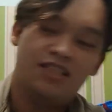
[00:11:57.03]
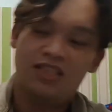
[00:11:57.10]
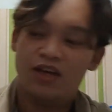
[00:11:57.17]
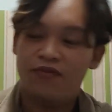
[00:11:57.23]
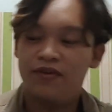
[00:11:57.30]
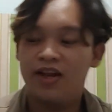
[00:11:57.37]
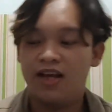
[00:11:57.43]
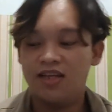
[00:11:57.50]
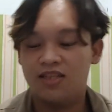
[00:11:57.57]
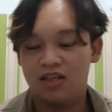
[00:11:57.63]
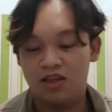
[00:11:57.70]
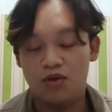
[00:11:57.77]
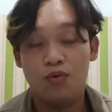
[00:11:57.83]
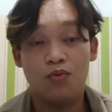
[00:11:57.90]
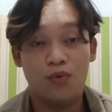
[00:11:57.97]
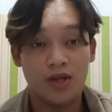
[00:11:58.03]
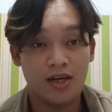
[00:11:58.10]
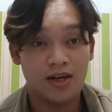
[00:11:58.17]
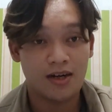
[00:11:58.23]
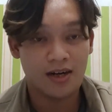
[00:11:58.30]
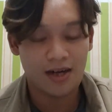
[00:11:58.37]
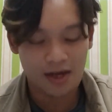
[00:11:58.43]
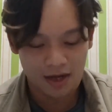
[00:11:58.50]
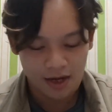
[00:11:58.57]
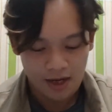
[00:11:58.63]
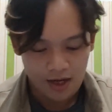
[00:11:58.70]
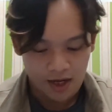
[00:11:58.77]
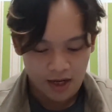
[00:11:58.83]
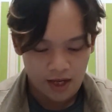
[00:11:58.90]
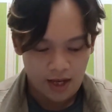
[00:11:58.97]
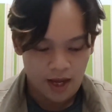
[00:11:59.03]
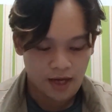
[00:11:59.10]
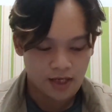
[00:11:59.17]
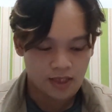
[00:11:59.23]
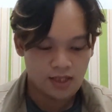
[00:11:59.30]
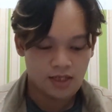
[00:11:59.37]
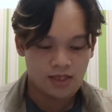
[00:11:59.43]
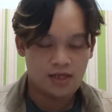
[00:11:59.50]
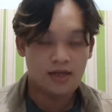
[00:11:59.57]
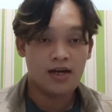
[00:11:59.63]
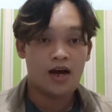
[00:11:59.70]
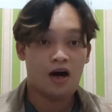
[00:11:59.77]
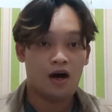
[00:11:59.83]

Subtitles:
Safila is the winner. And